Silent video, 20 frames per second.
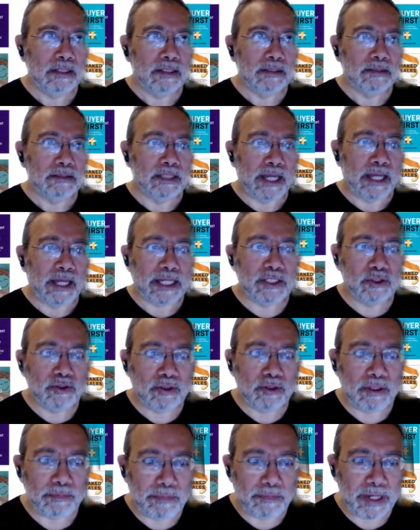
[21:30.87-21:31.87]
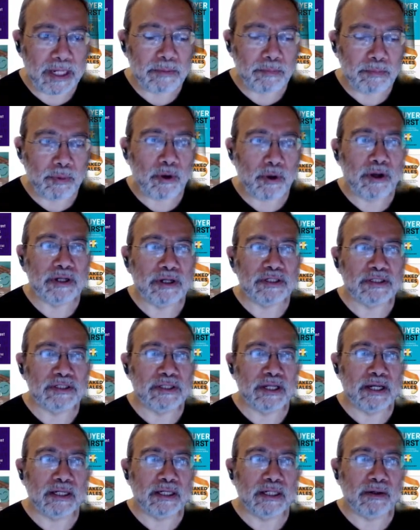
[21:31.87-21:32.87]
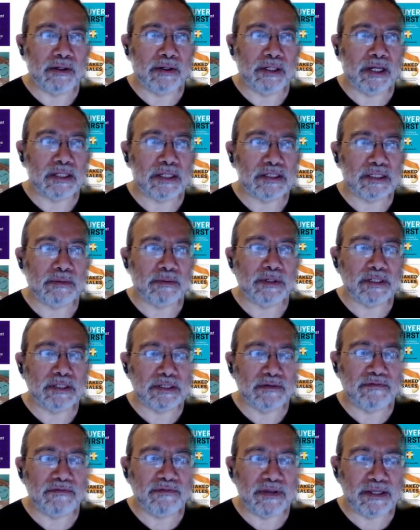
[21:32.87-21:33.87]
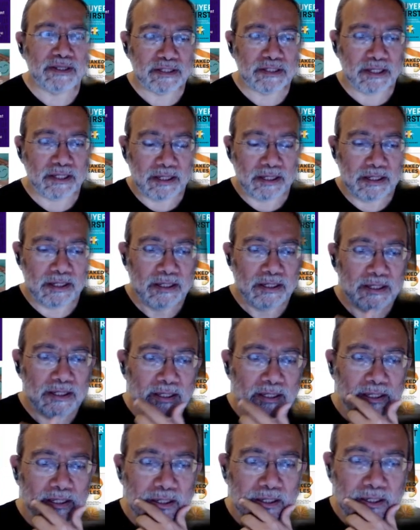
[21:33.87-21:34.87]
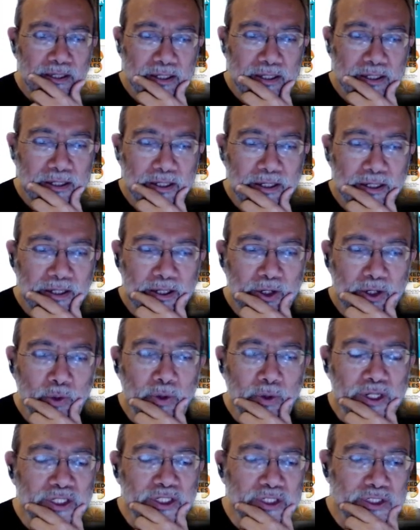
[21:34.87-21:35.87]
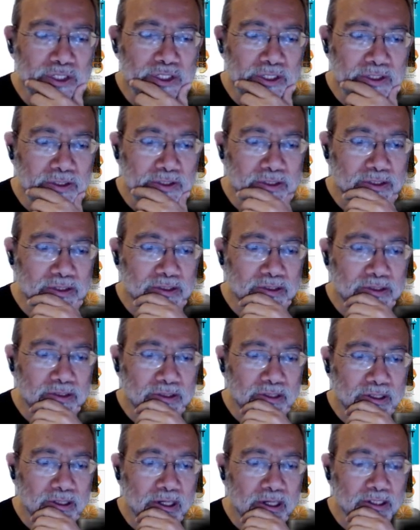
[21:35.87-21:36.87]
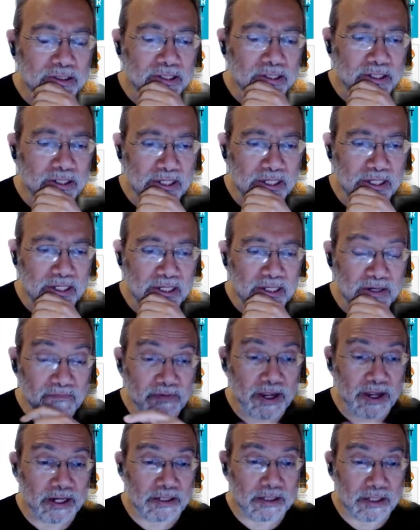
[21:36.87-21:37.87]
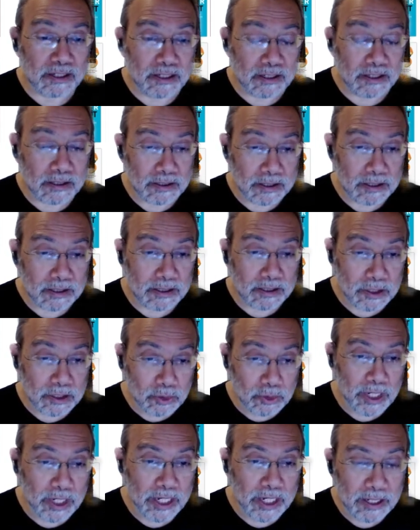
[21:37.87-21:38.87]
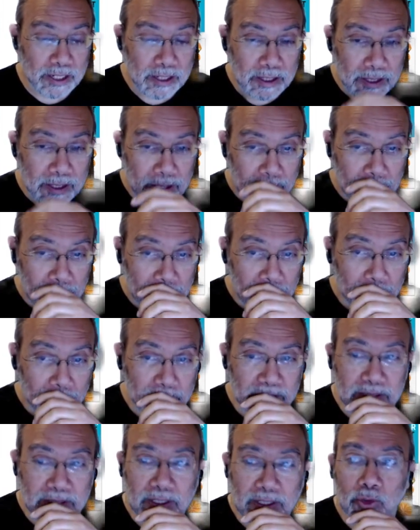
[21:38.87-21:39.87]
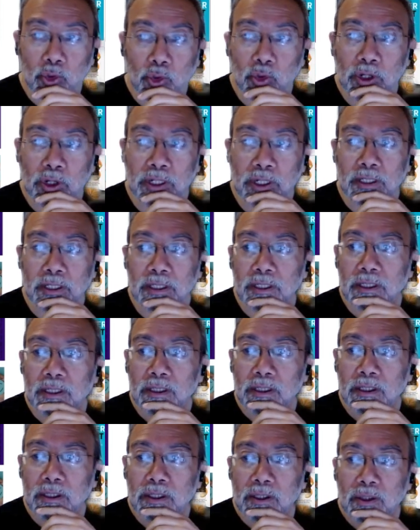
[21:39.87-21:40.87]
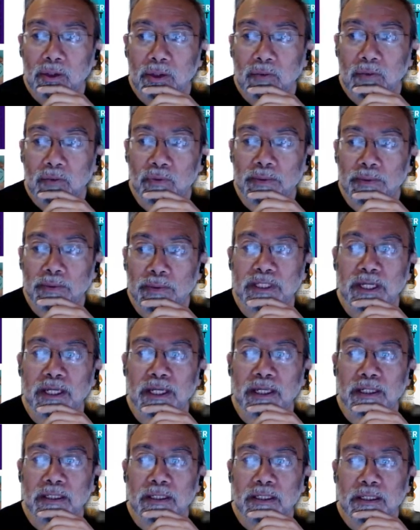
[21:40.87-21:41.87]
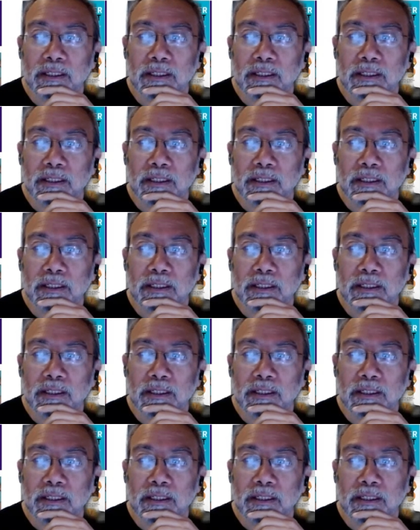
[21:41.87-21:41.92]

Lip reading: the actual pain points that our customers are facing, questions are the key. In fact, today, Peter Cohen will be there,